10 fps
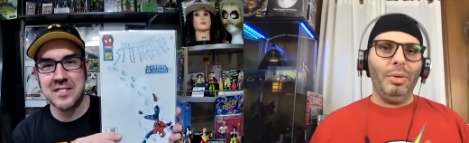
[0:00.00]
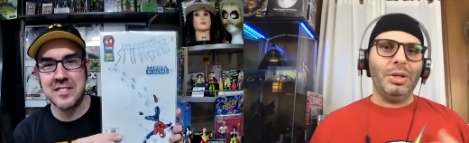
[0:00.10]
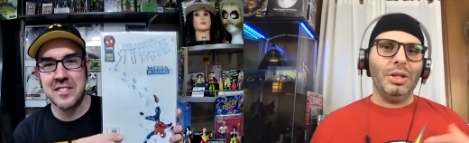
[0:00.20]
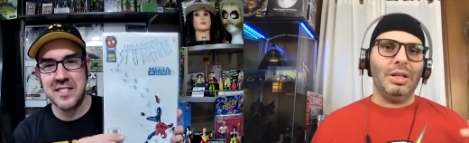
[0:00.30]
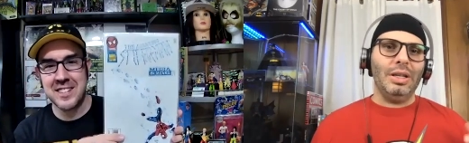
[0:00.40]

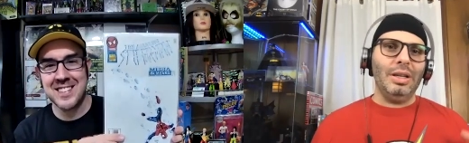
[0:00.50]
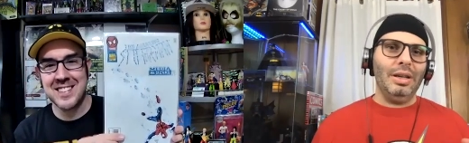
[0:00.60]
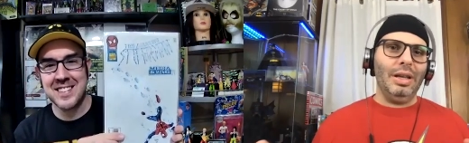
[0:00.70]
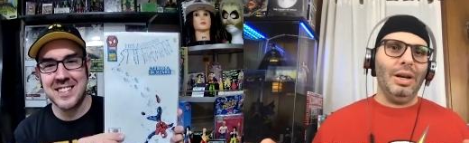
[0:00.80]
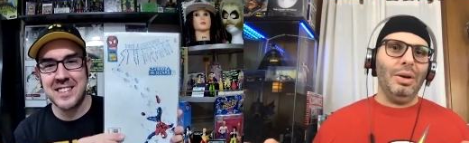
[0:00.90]
Speaker 1: which is
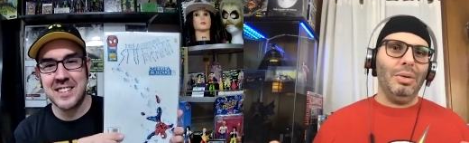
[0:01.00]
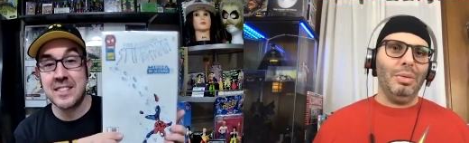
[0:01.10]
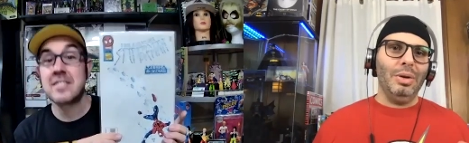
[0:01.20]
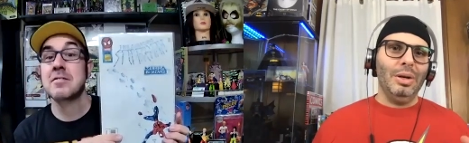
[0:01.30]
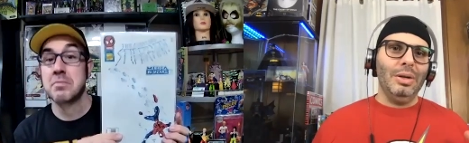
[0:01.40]
the, you
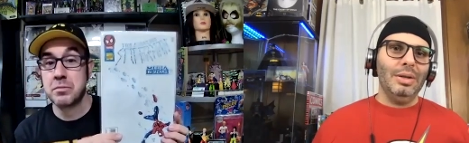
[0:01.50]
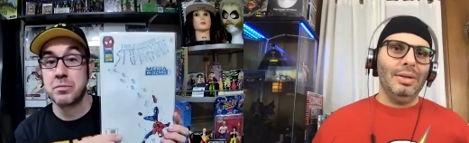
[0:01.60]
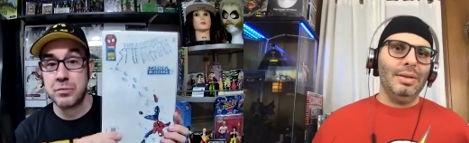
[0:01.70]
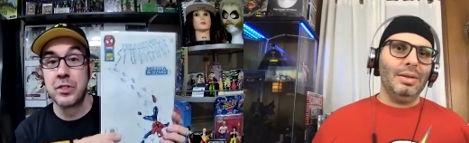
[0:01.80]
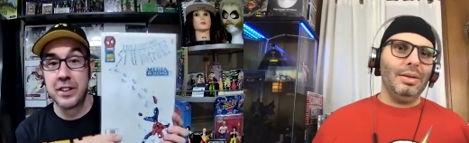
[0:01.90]
know.
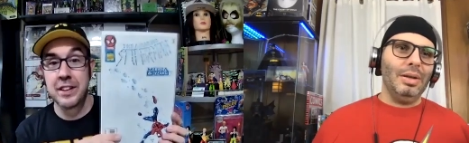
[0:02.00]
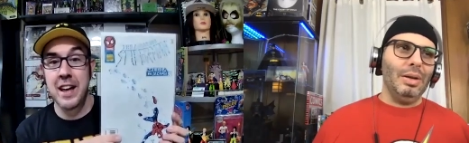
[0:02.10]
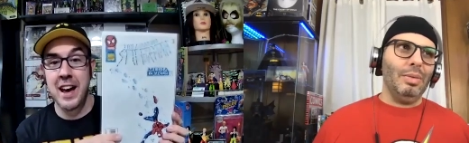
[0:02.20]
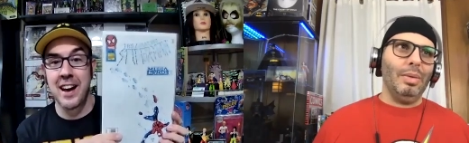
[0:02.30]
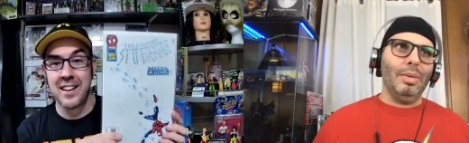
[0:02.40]

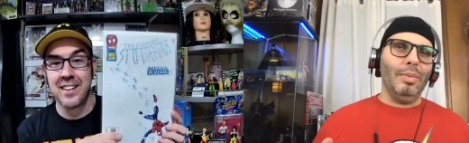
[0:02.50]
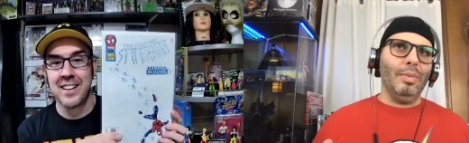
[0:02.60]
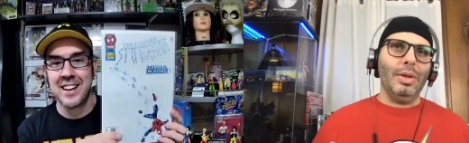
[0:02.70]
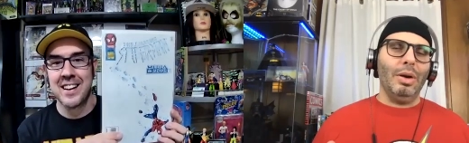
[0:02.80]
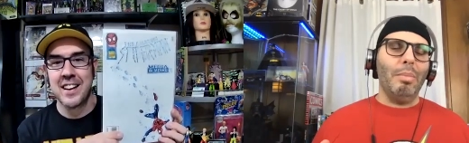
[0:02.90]
Yeah.
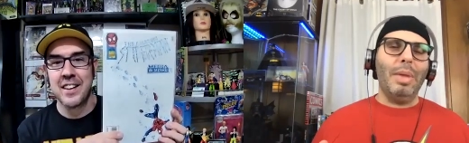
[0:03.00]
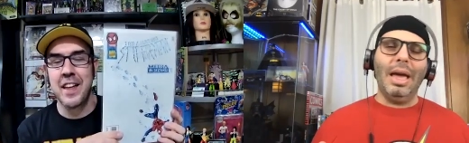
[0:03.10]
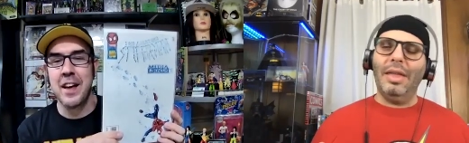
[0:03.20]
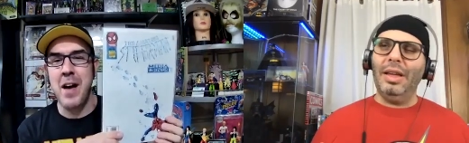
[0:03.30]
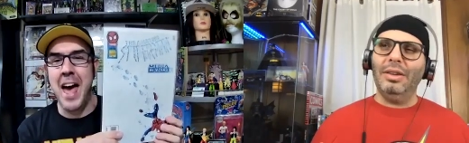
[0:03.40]
You
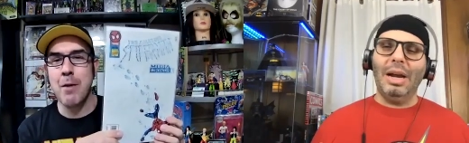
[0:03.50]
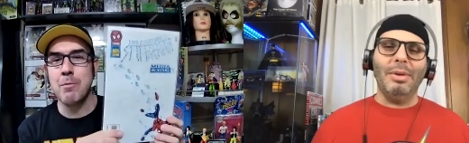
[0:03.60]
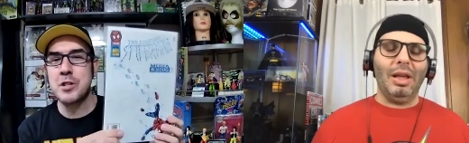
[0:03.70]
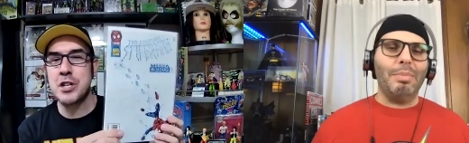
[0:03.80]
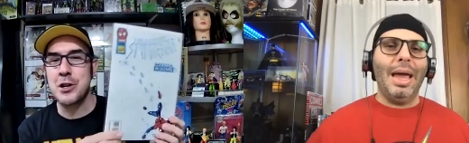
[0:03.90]
know, I think his
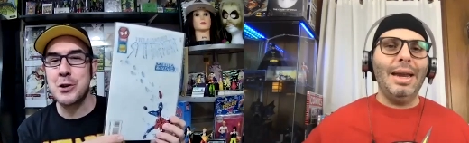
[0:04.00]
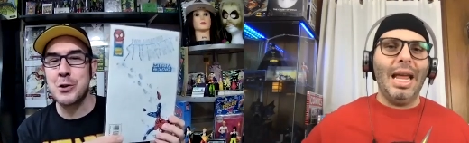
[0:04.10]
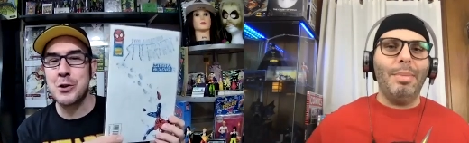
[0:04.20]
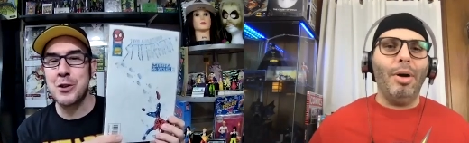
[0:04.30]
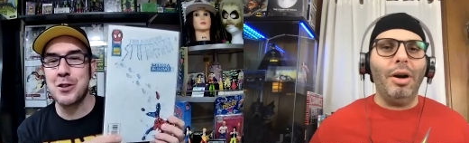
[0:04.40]
name is like
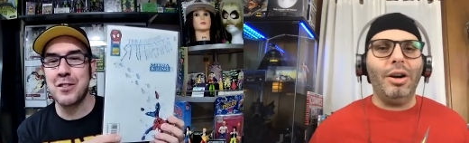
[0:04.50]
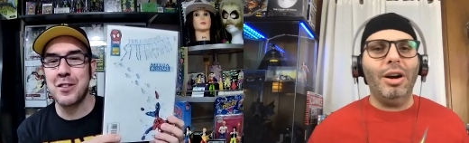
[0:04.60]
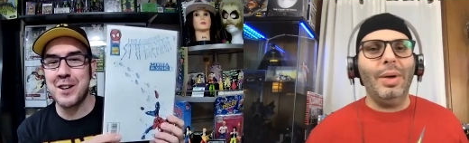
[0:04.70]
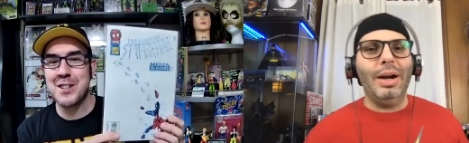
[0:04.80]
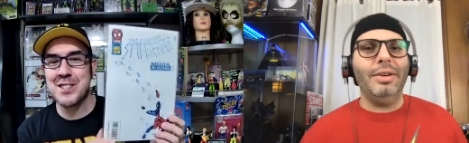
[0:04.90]
Mayday
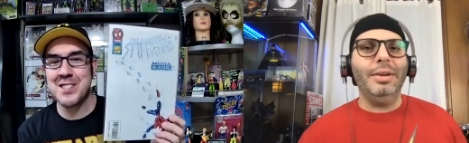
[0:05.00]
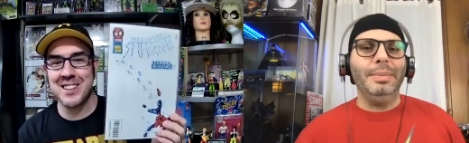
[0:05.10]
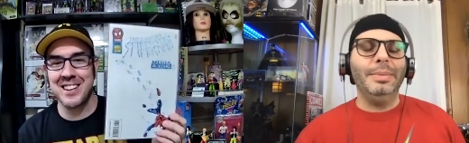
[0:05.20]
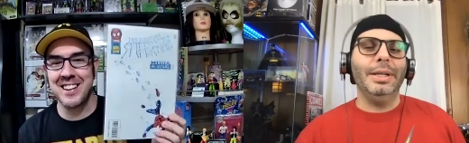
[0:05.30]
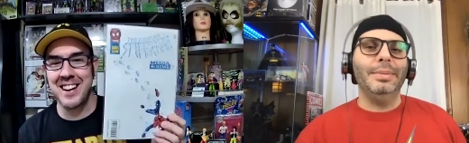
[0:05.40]
Parker or
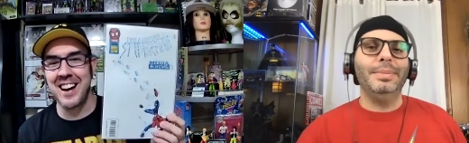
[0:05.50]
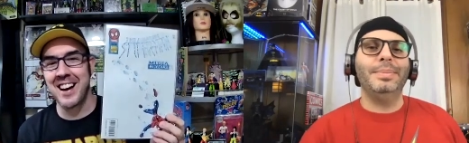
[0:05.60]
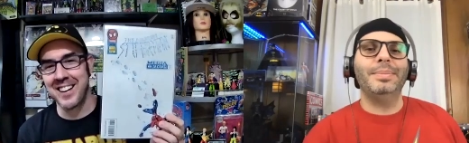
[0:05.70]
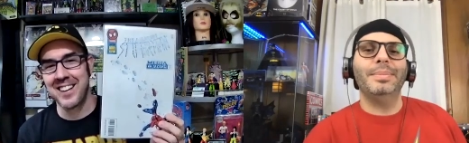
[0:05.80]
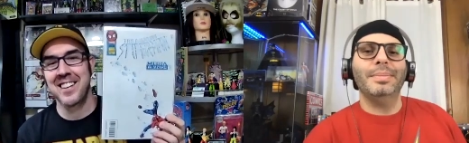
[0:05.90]
whatever.
Speaker 2: Yeah.
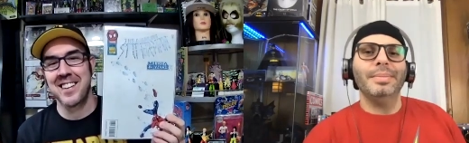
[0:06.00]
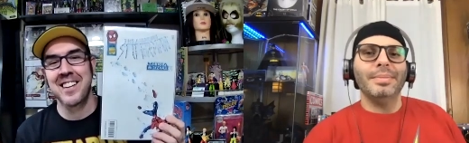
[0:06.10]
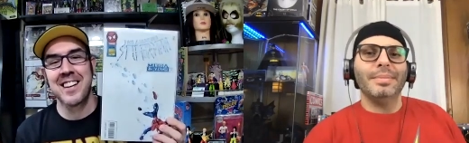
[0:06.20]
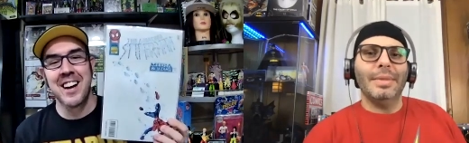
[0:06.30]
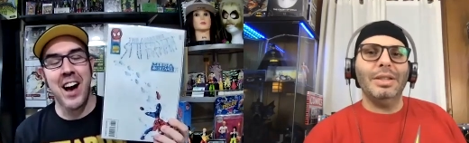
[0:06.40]
Yeah.
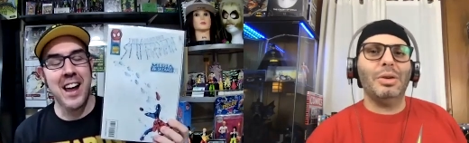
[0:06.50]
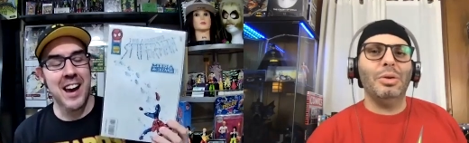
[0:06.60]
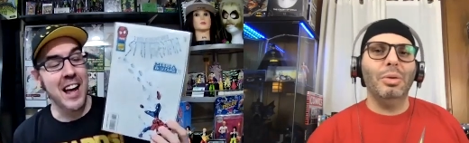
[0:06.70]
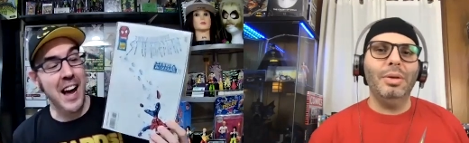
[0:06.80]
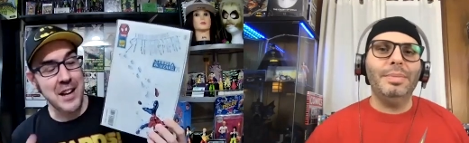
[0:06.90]
Cool. I
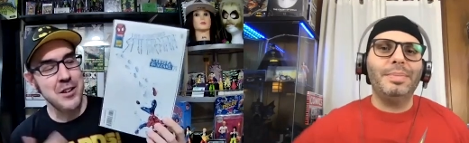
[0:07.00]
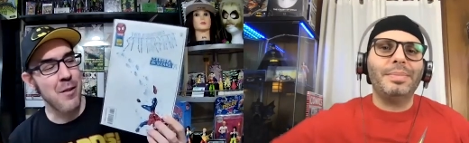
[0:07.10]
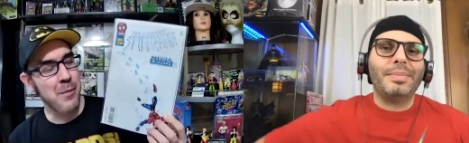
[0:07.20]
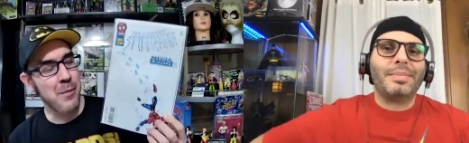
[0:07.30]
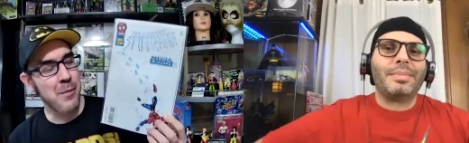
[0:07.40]
do
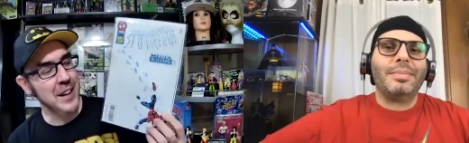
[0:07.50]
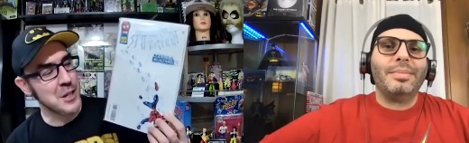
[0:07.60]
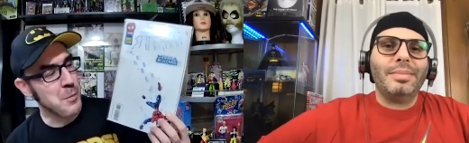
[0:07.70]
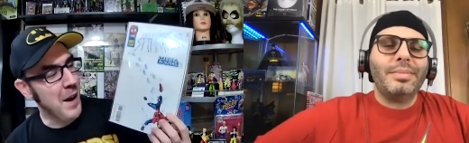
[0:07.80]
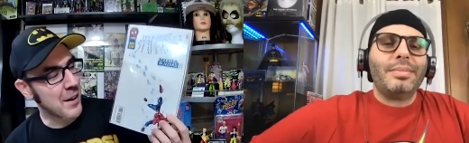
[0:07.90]
have
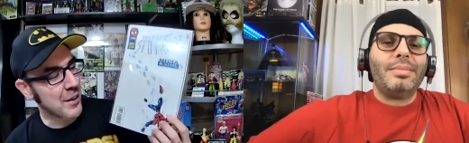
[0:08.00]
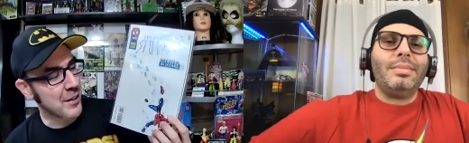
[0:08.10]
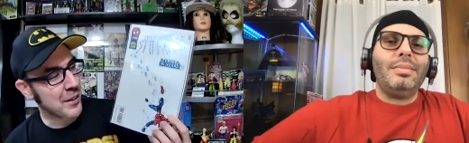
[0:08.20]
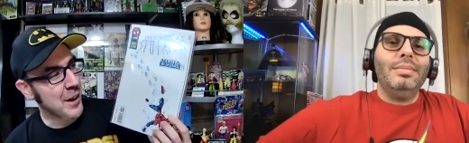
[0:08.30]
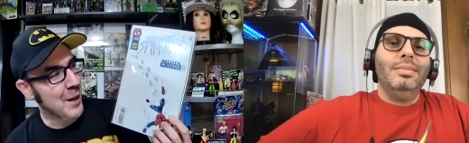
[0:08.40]
plenty of
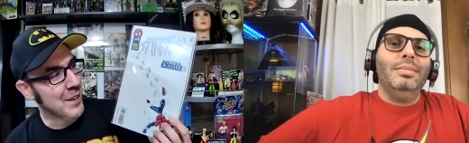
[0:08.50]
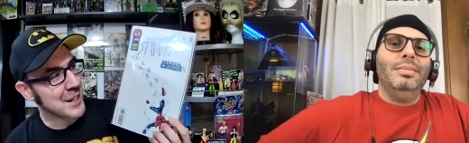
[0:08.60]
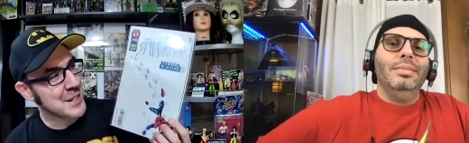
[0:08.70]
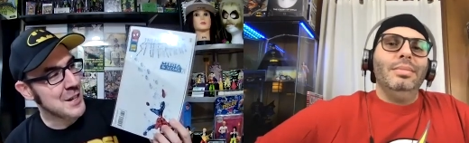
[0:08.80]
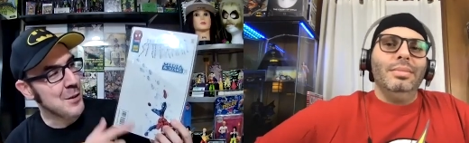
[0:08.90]
Spider-Girl
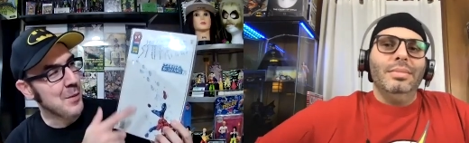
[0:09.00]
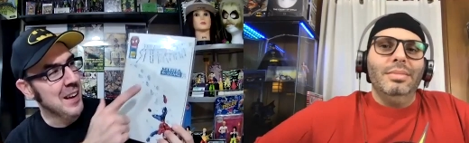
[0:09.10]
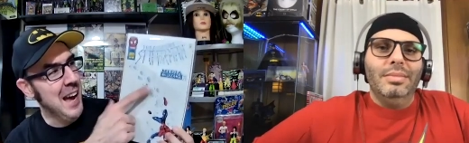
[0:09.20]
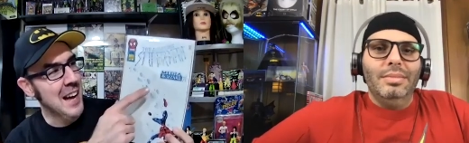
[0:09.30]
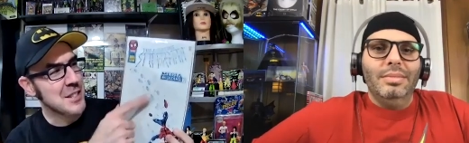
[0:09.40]
comics too,
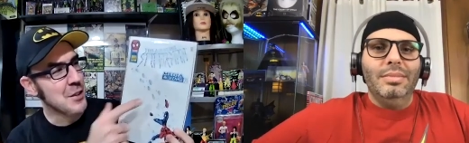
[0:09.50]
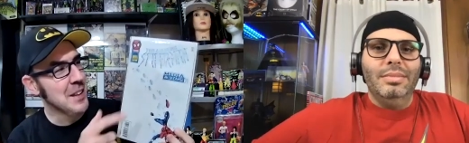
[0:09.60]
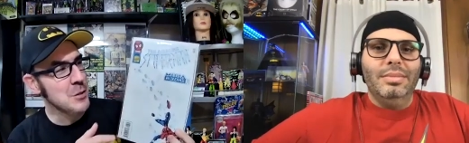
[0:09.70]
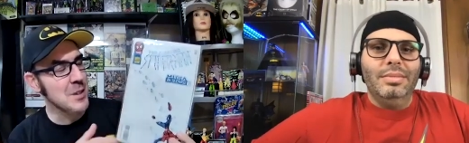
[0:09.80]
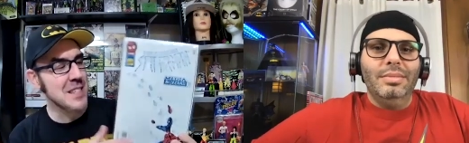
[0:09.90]
but yeah, so
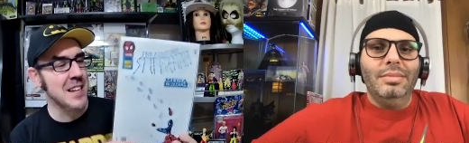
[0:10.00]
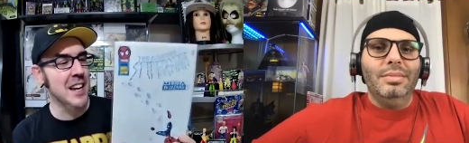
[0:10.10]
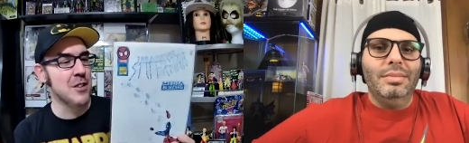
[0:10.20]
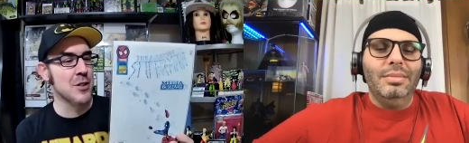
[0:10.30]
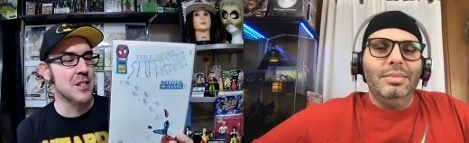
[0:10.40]
this was an
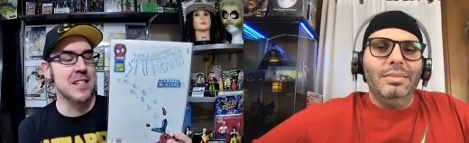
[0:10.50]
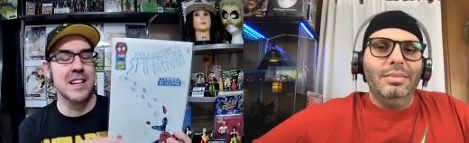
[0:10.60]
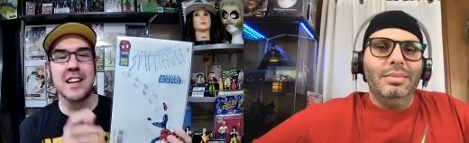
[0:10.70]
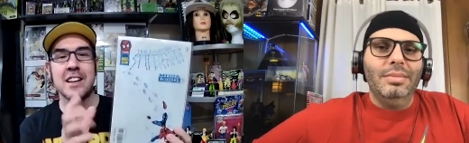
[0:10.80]
interesting